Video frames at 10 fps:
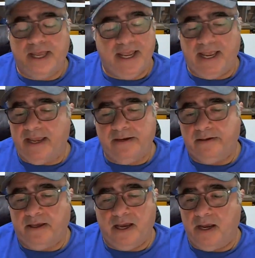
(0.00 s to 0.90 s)
and
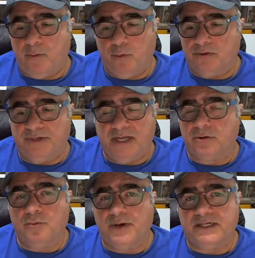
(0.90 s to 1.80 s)
I will not
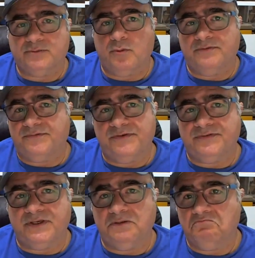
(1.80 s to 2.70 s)
go past
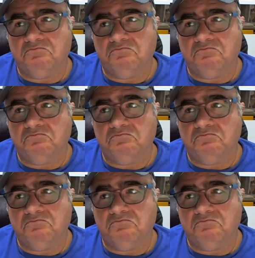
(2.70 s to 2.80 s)
150.